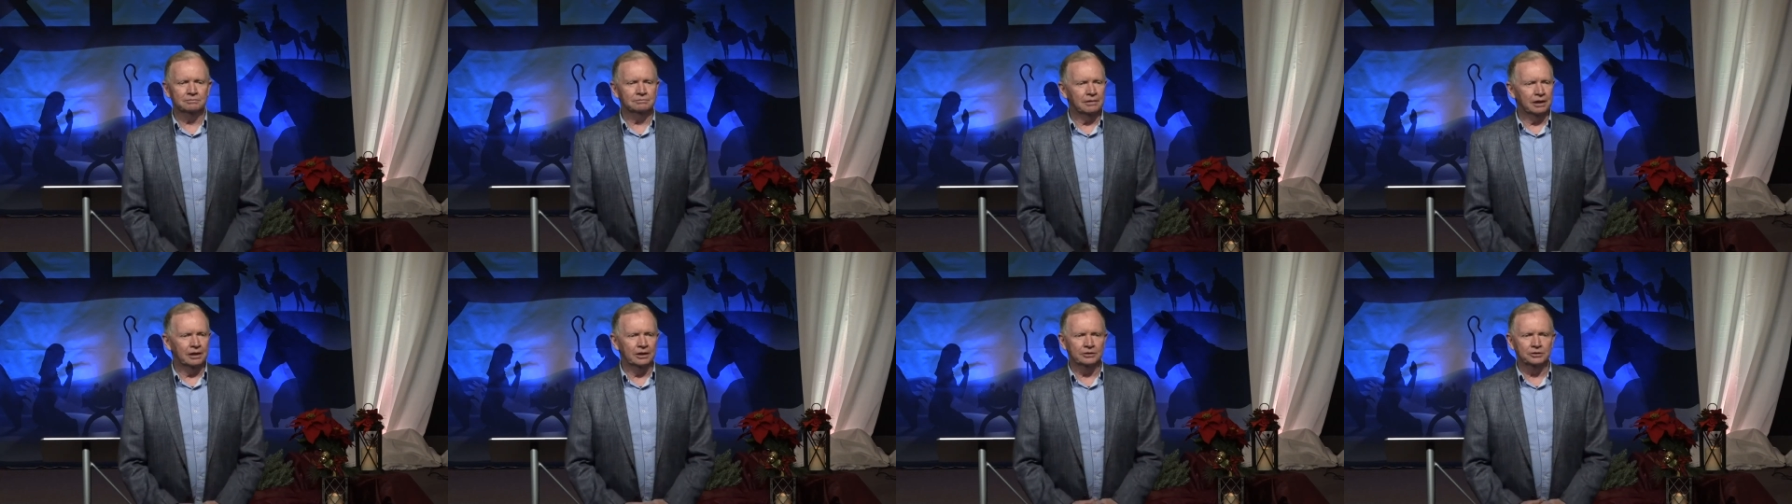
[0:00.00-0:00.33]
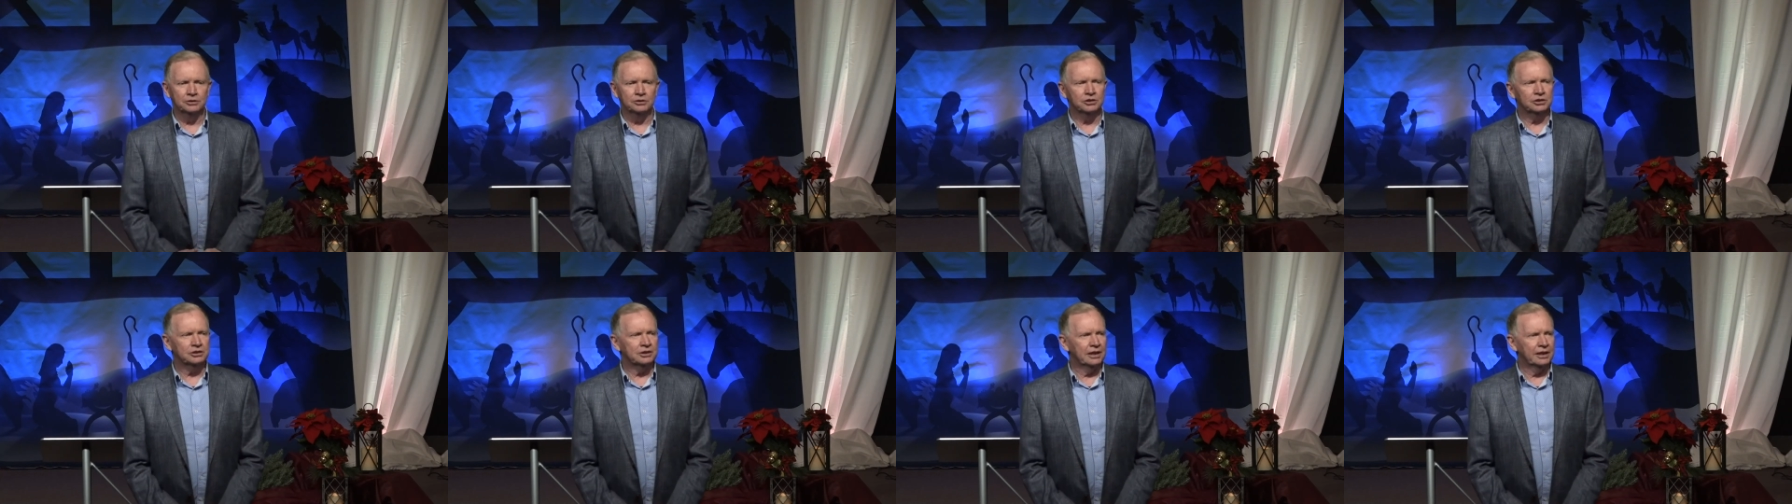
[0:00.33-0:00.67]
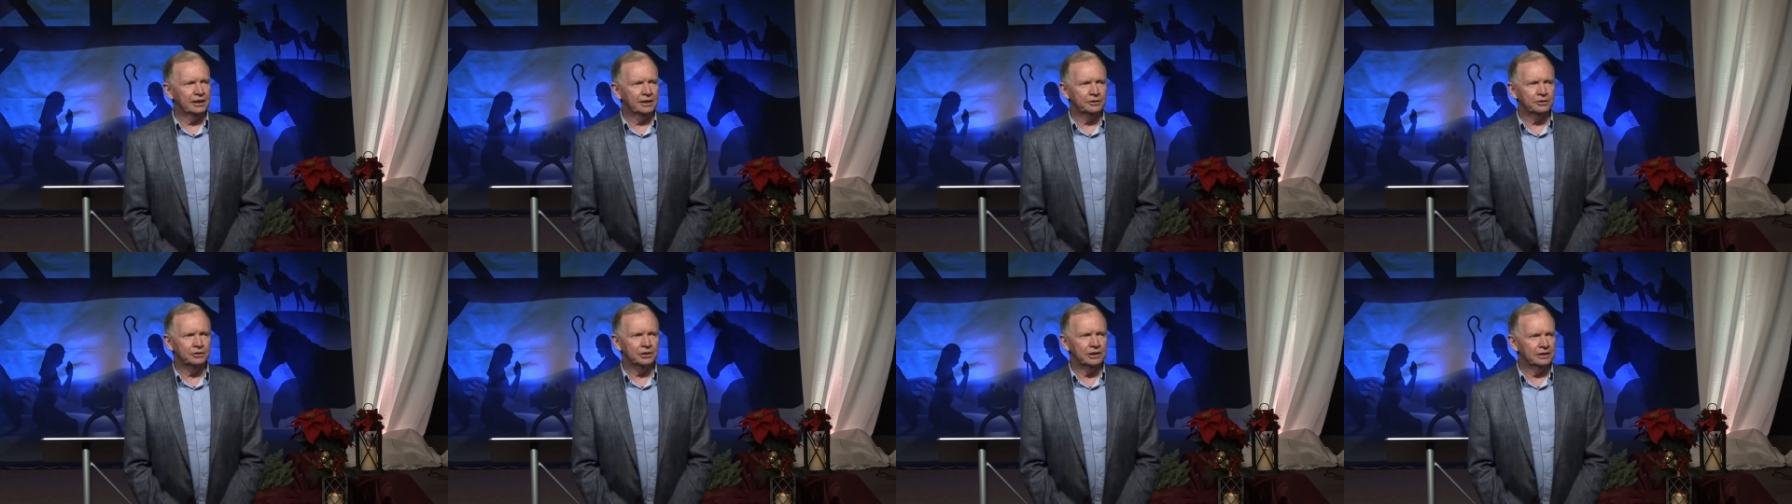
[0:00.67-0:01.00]

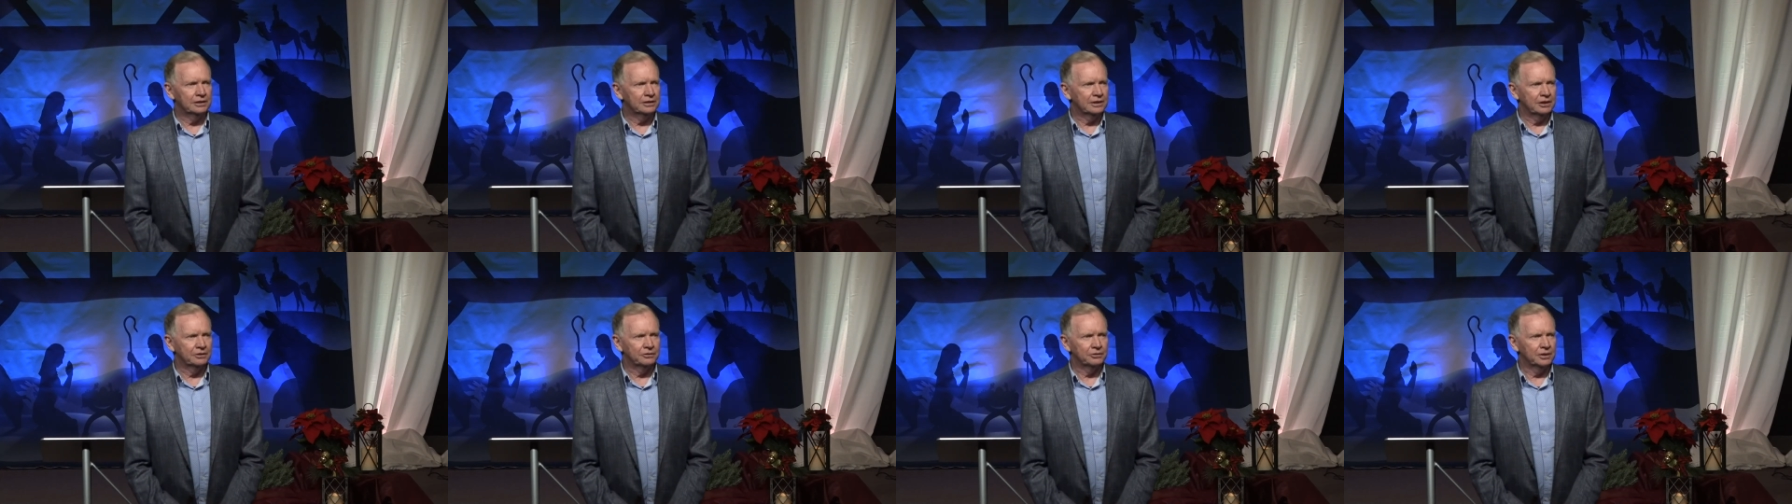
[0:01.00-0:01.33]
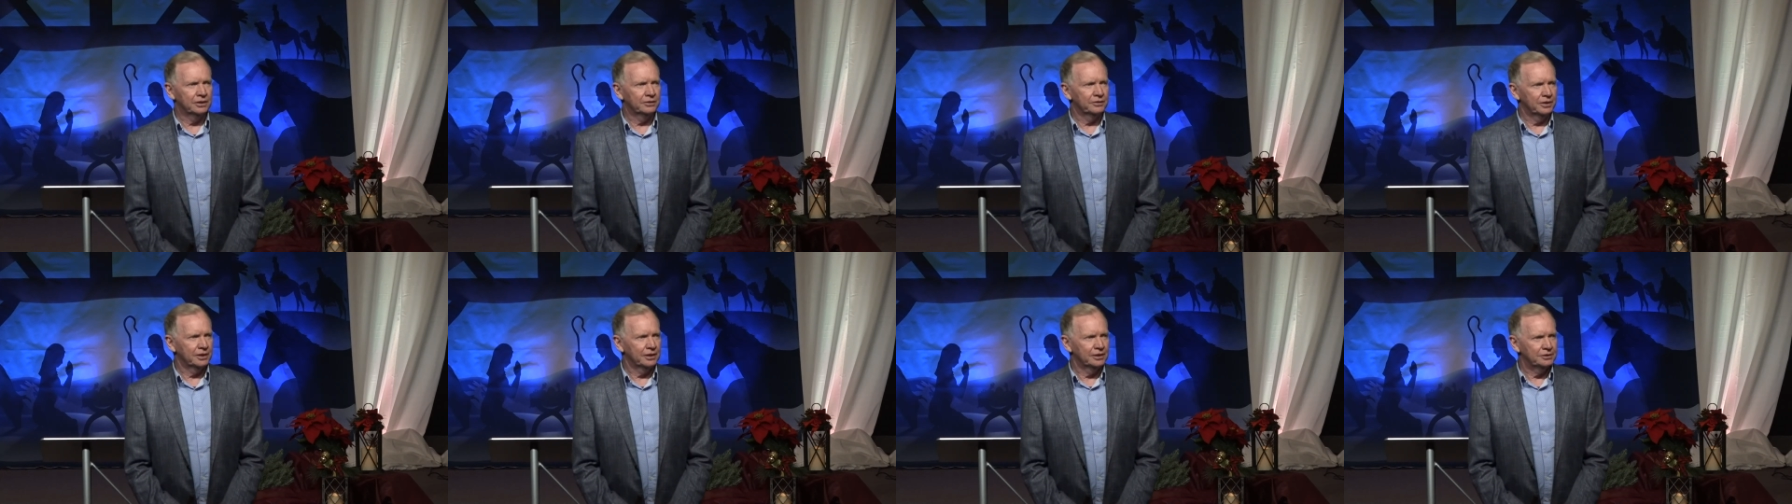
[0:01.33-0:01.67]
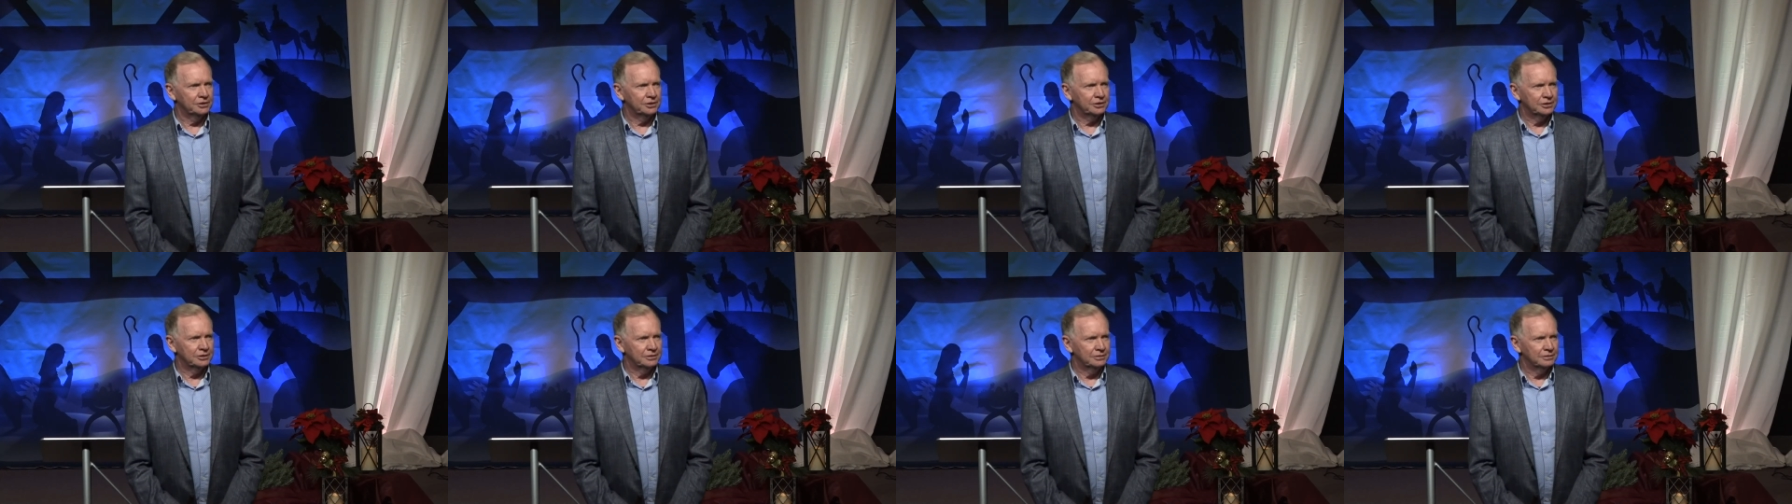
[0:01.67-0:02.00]
understand or get that
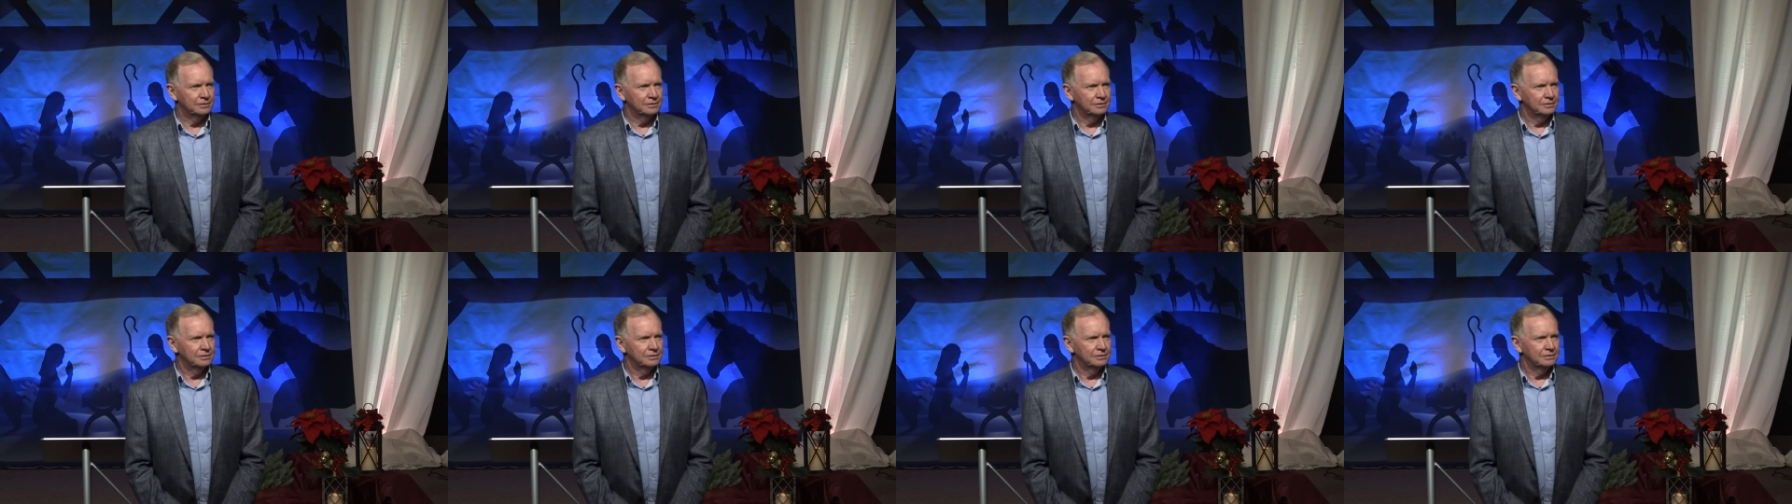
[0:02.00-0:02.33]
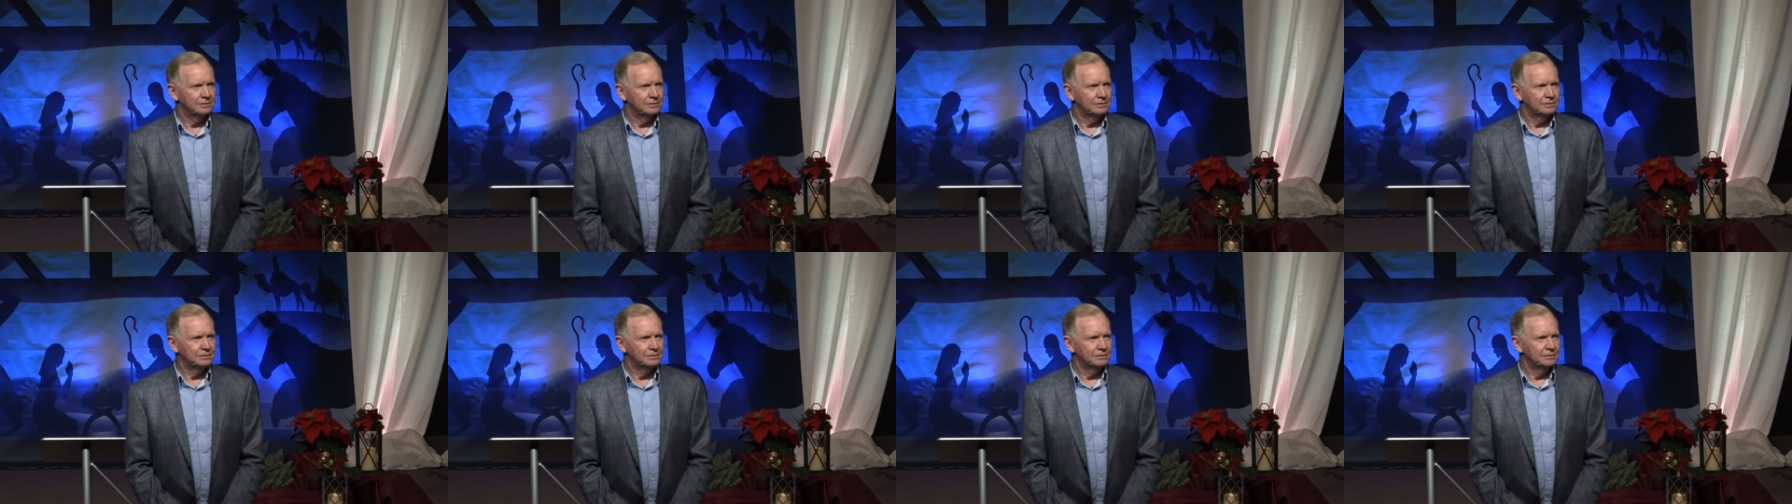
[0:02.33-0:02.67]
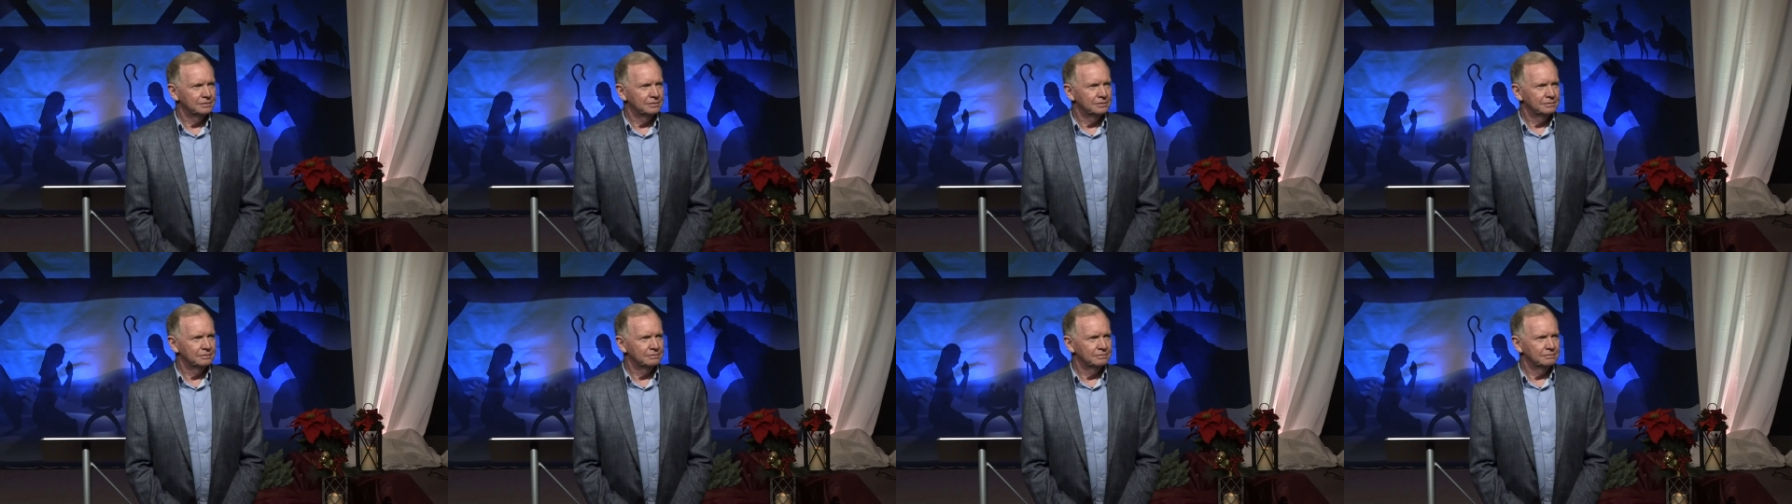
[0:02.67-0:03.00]
revelation.
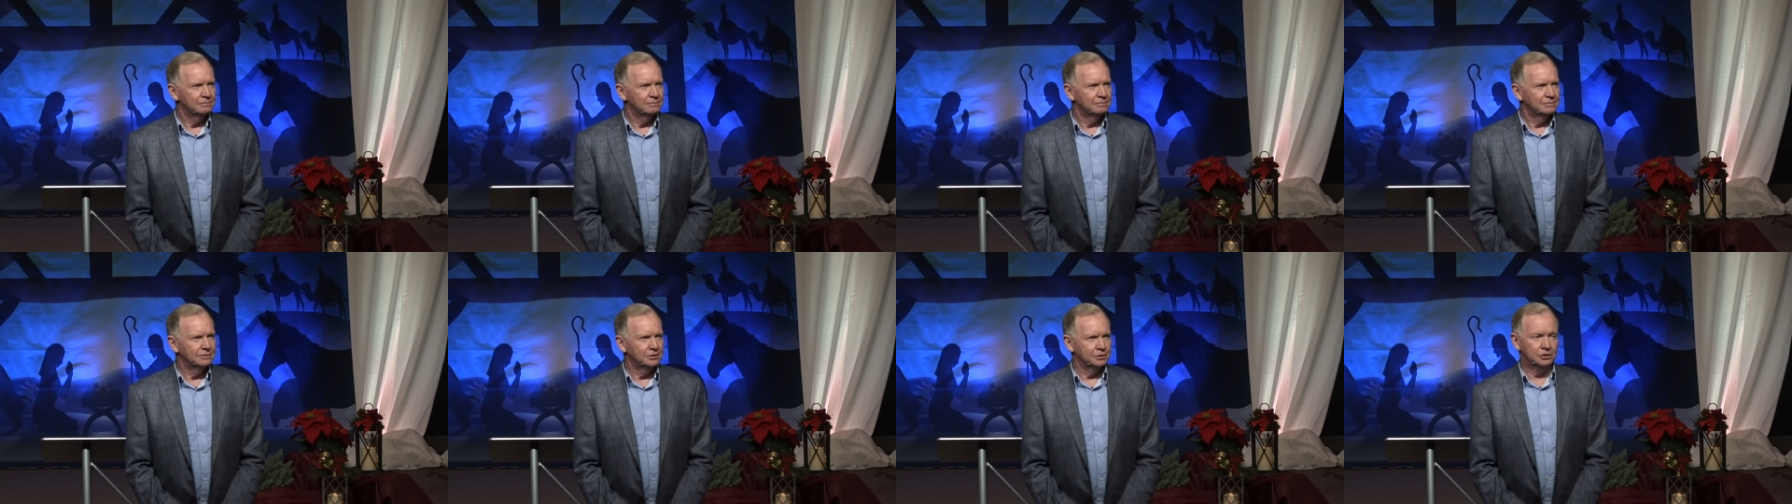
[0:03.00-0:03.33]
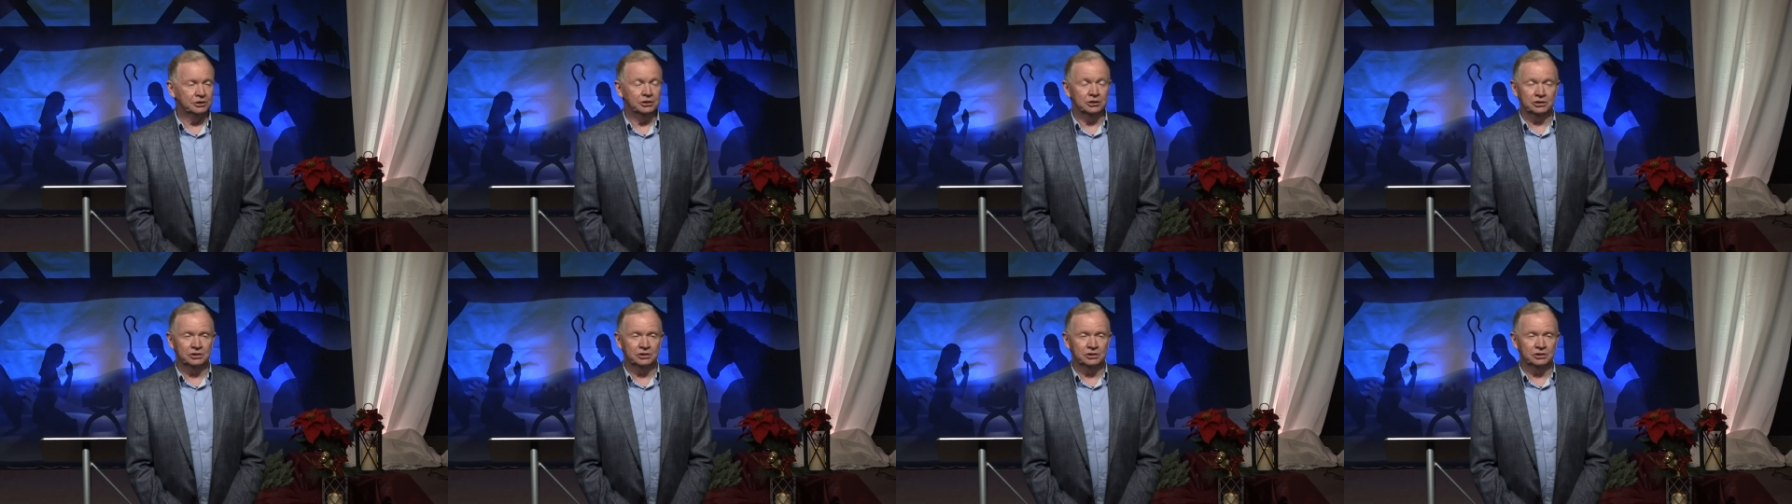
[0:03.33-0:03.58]
They're just